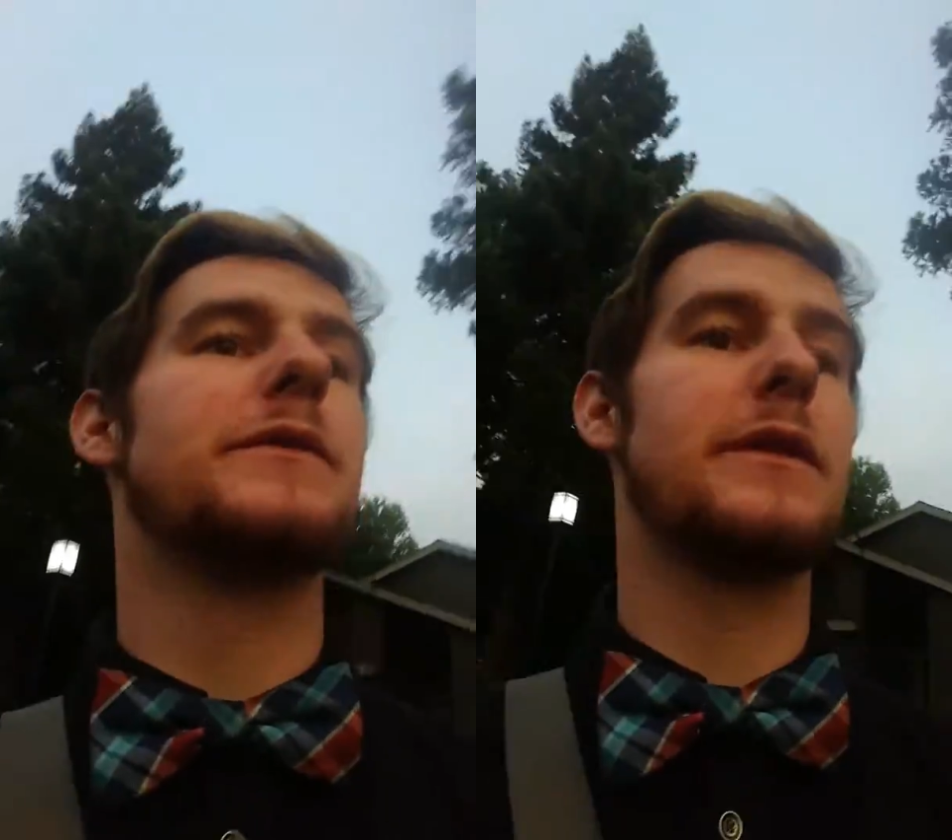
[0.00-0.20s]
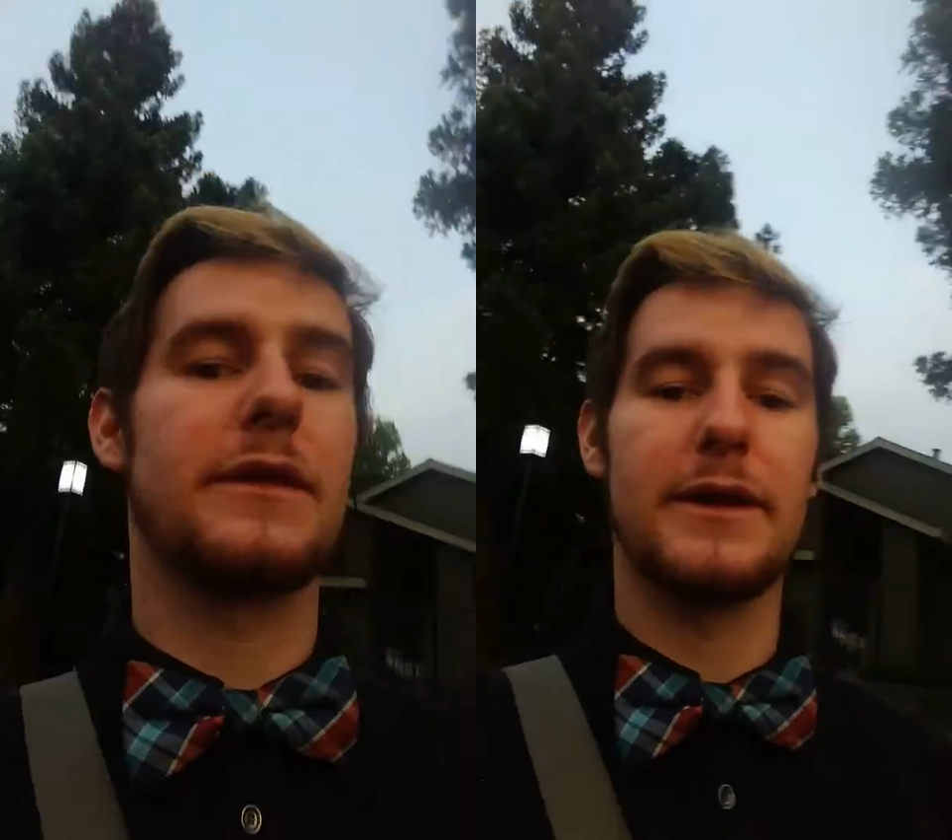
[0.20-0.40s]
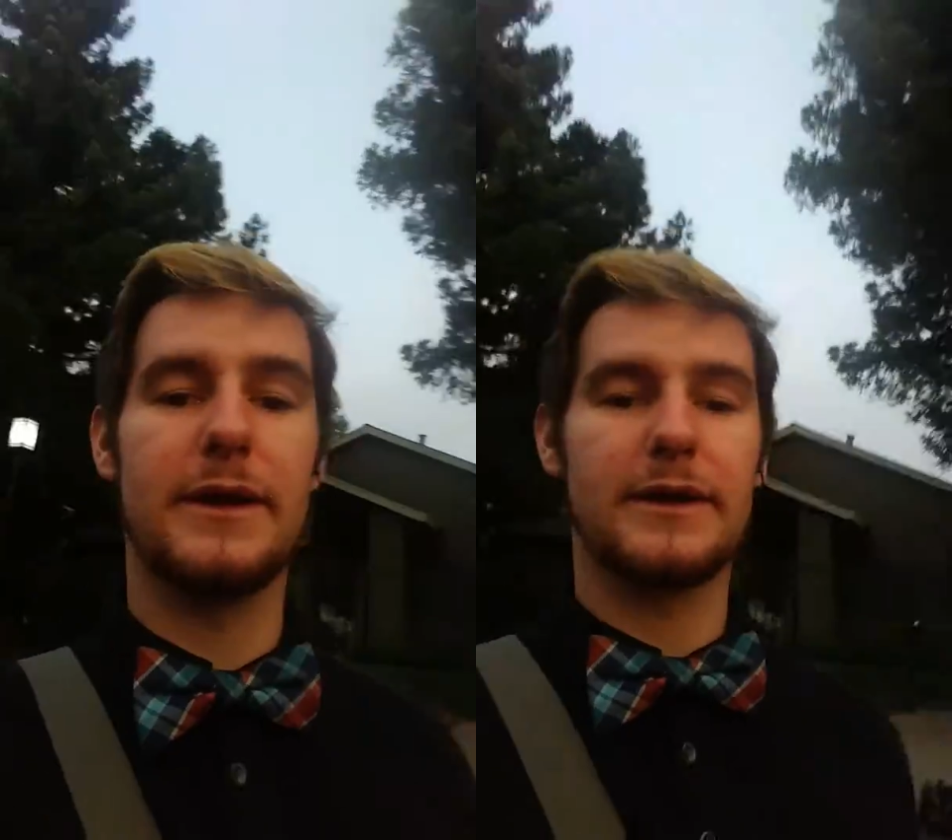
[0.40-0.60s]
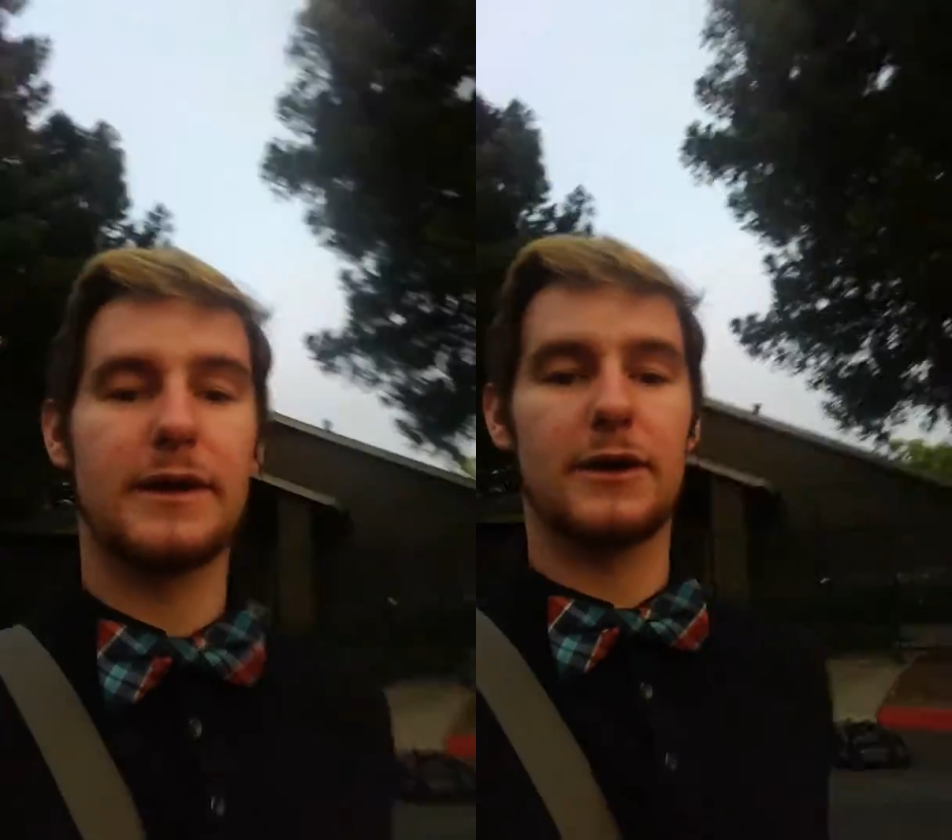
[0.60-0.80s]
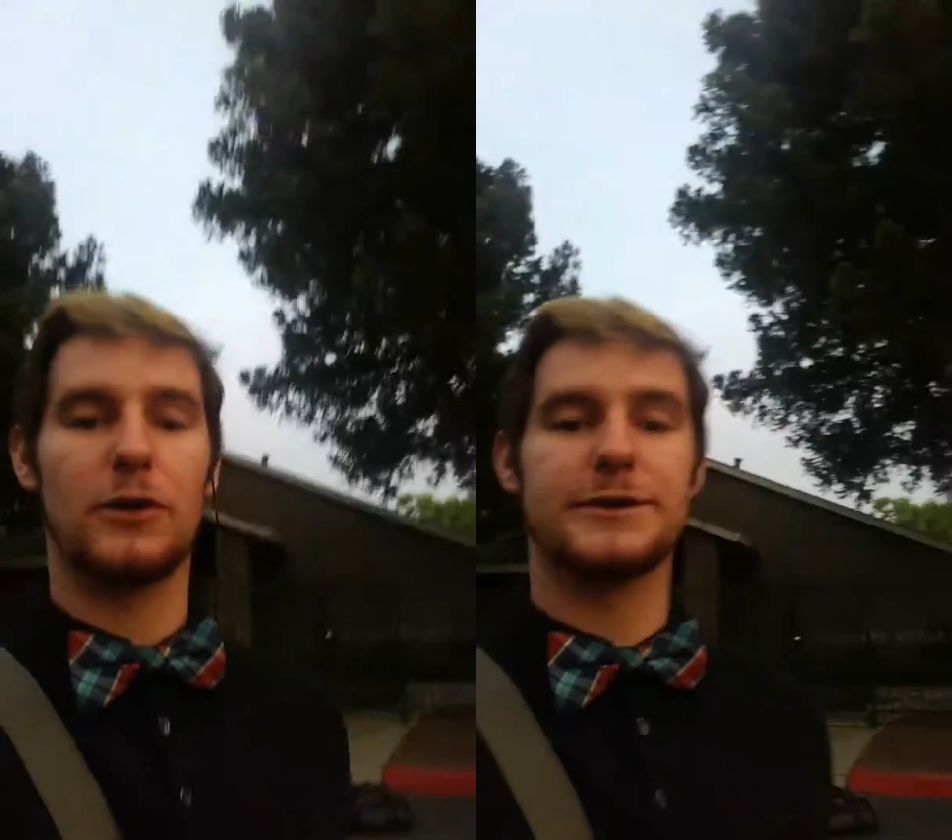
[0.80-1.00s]
They got
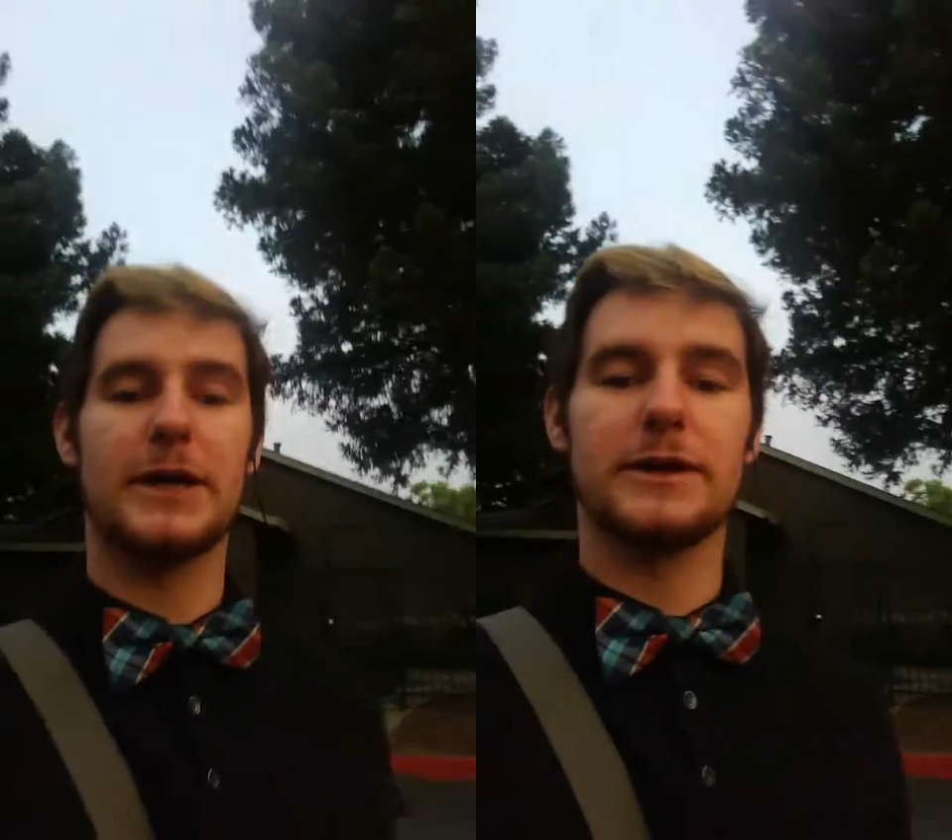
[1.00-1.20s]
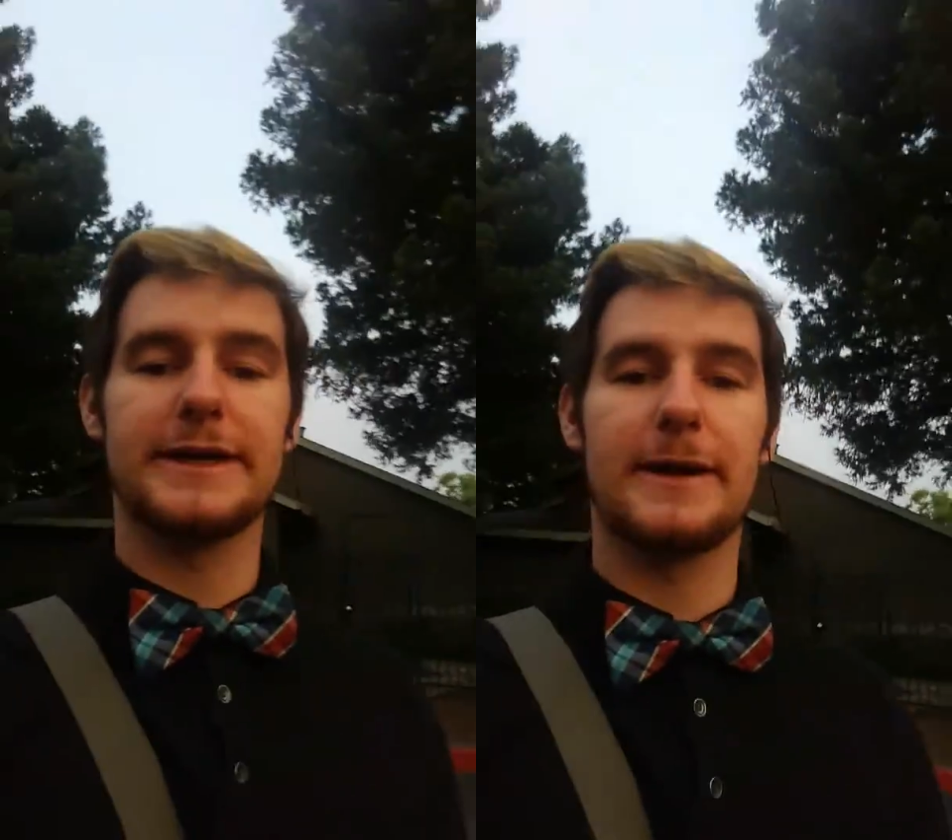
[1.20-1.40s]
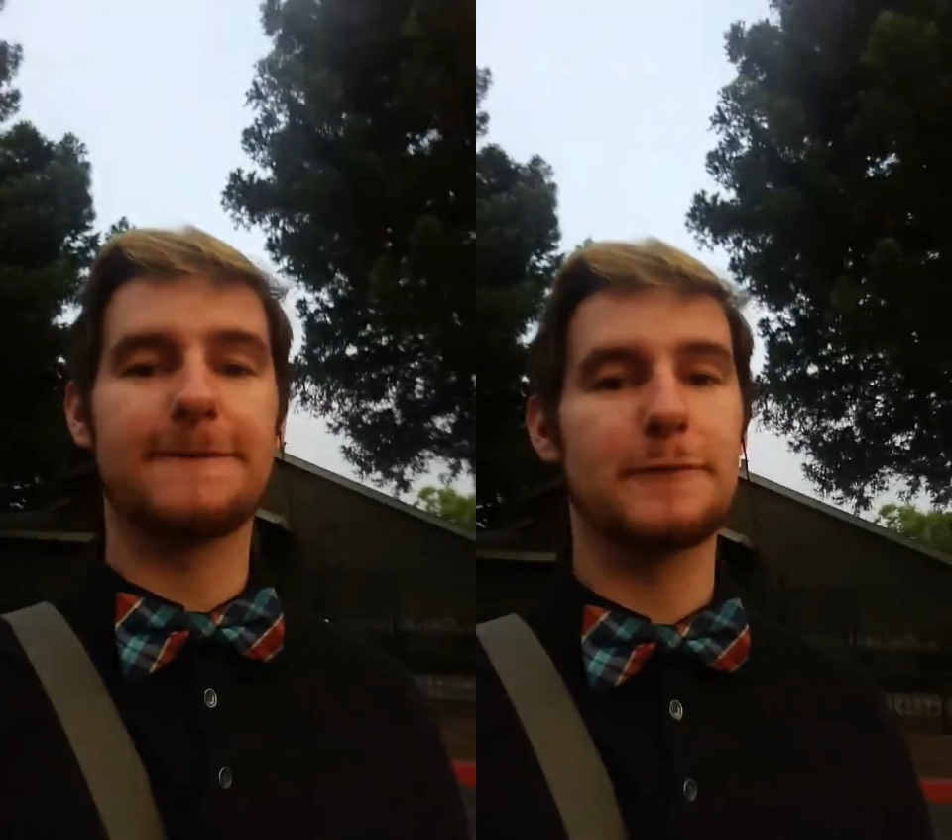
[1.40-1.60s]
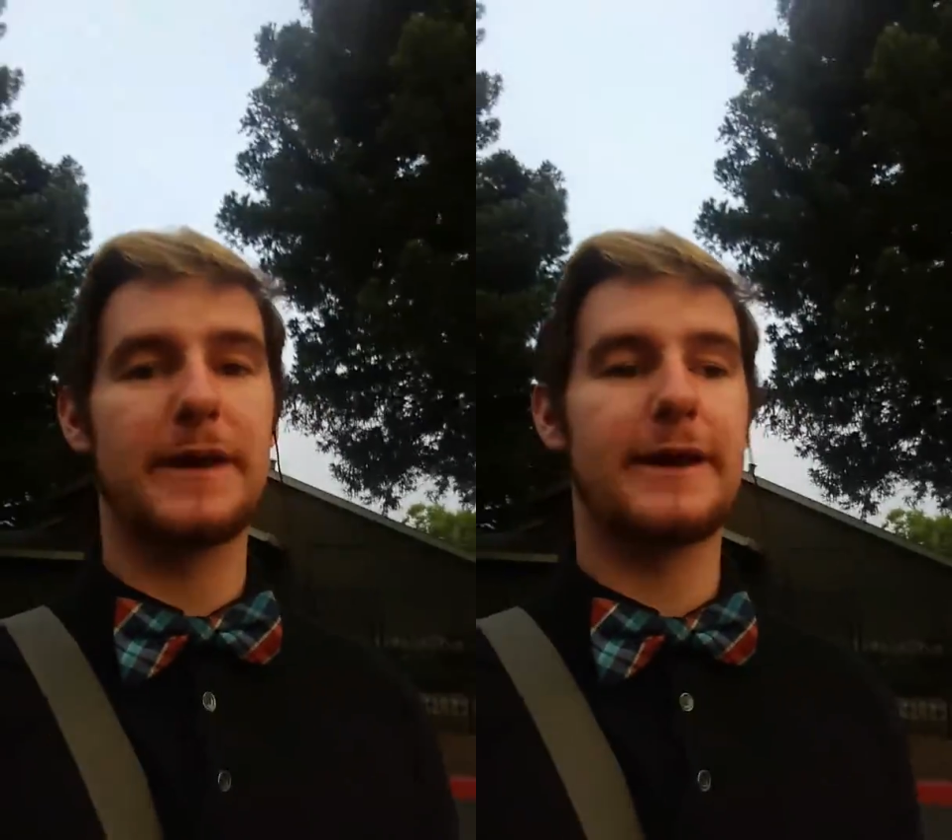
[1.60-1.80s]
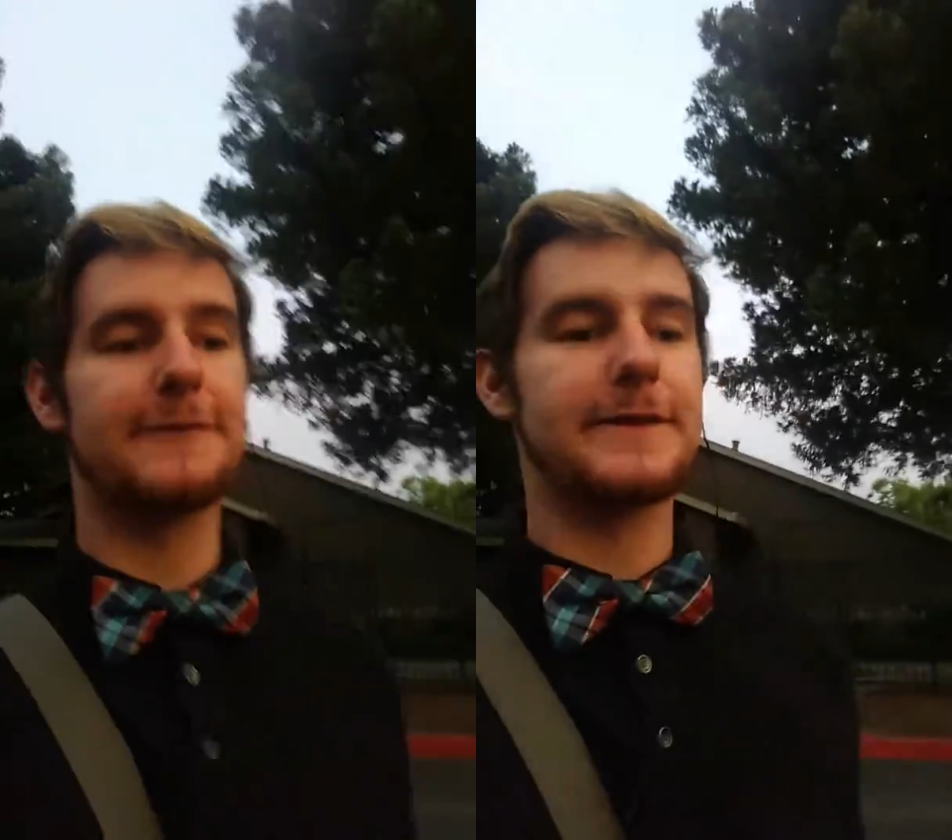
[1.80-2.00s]
a hotel lined out for me and
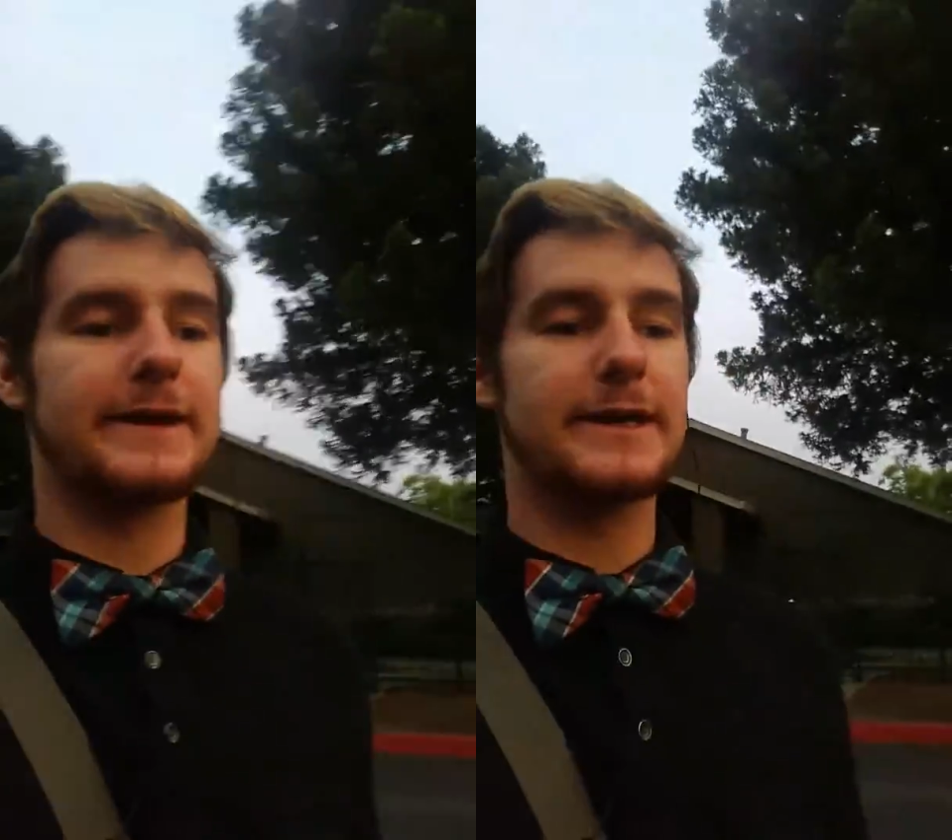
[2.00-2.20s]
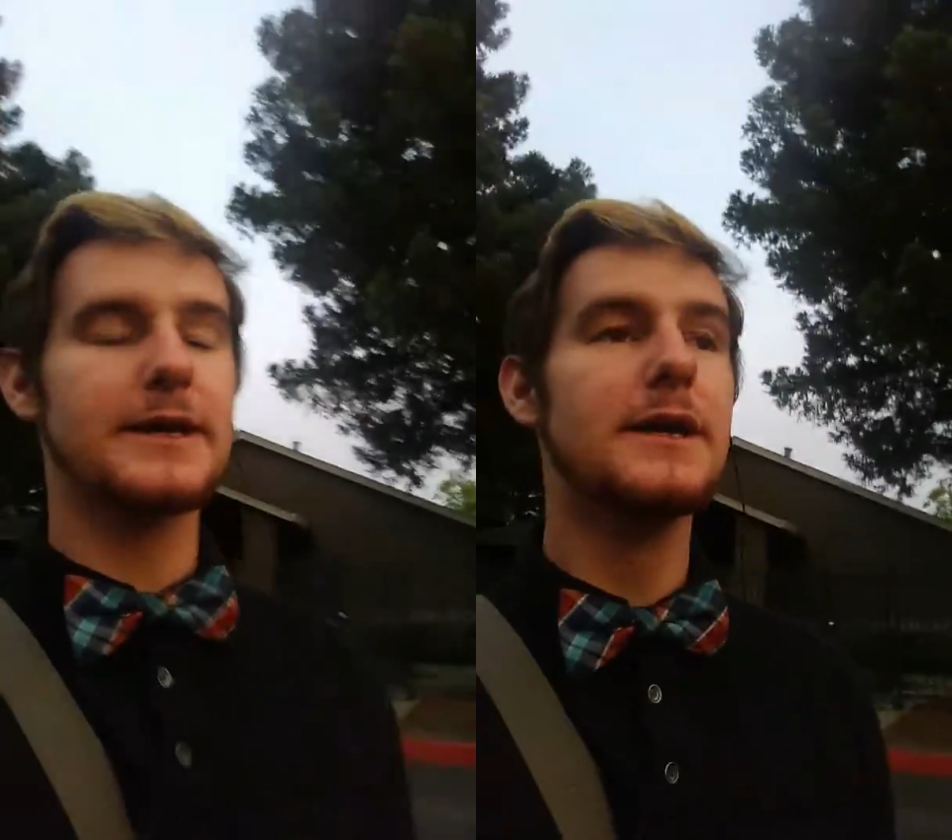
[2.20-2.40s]
everything.